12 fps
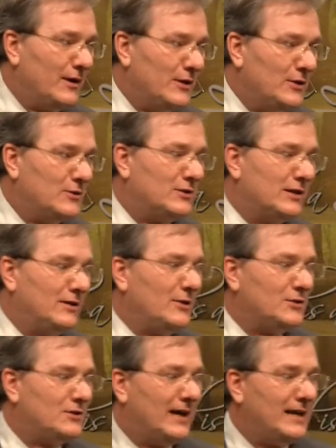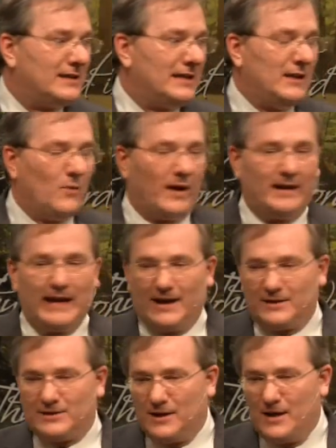in Houston in those days. And he went
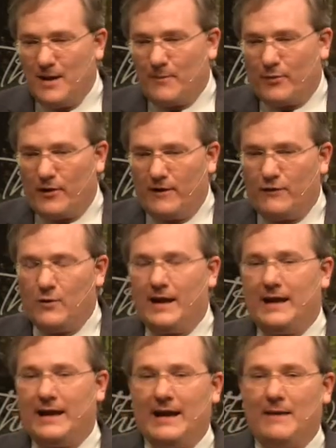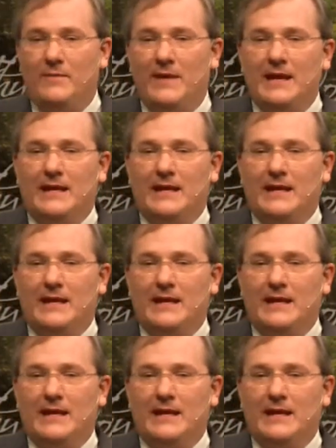down to Prairie View A&M.